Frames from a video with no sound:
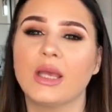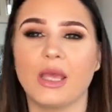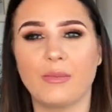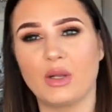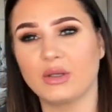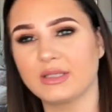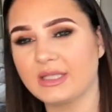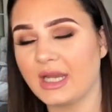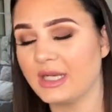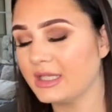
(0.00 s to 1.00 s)
it being on a
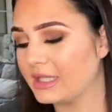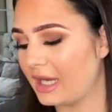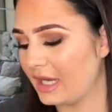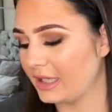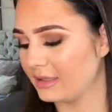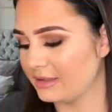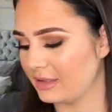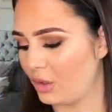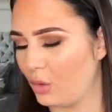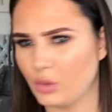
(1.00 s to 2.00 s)
stand
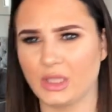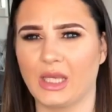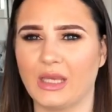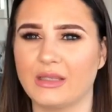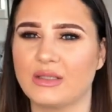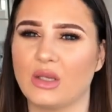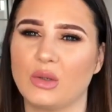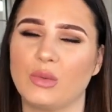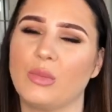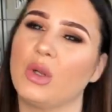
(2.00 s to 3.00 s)
and holding it,
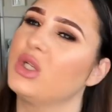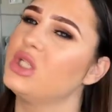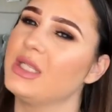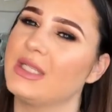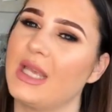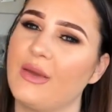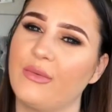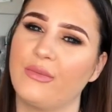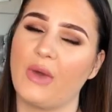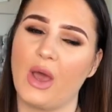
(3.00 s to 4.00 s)
so apologies
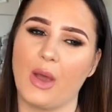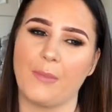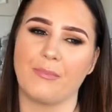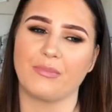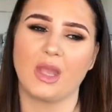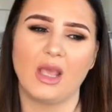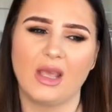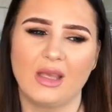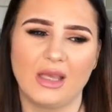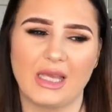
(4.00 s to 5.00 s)
if
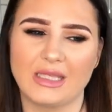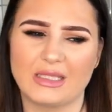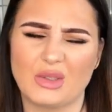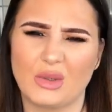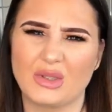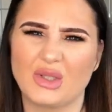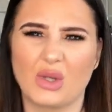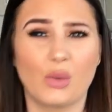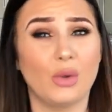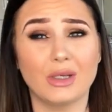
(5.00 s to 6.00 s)
it's not as
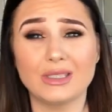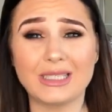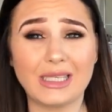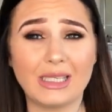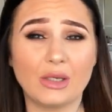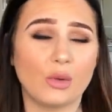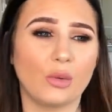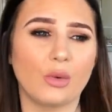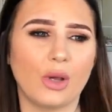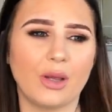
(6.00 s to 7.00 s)
good quality
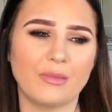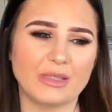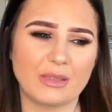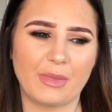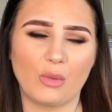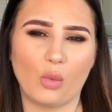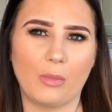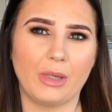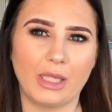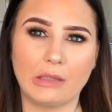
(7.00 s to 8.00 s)
or it's a bit
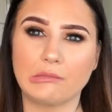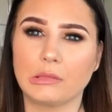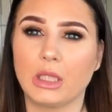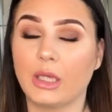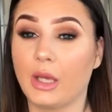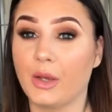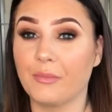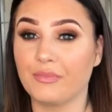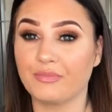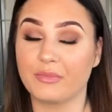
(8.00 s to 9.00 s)
wobbly,
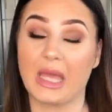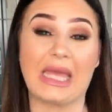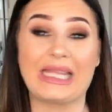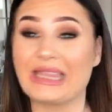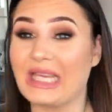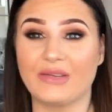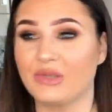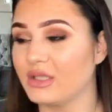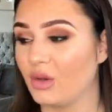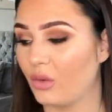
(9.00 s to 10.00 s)
but
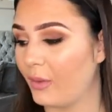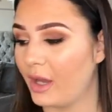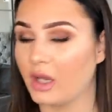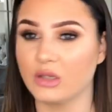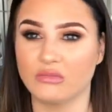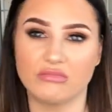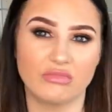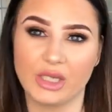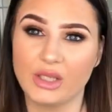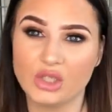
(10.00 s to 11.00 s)
there is no other way I can
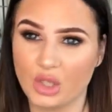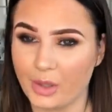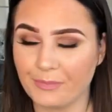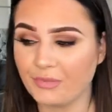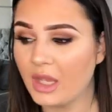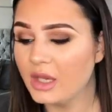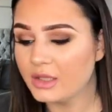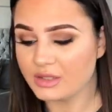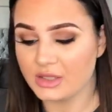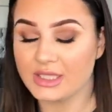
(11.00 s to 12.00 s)
really show it.
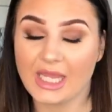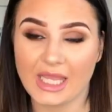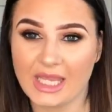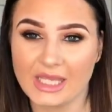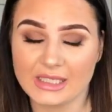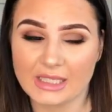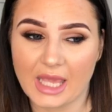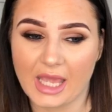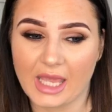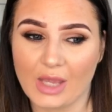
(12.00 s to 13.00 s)
So today is
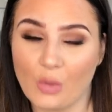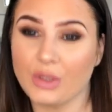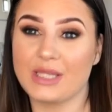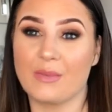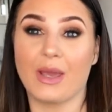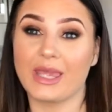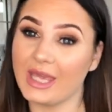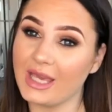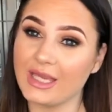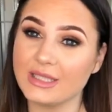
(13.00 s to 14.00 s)
a what's in my
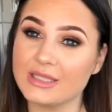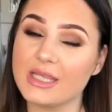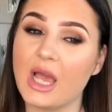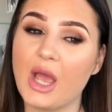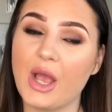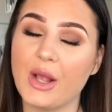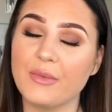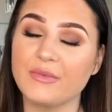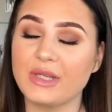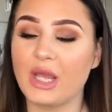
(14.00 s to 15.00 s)
kit
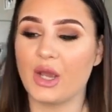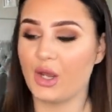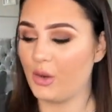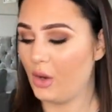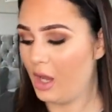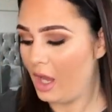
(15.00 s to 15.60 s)
video.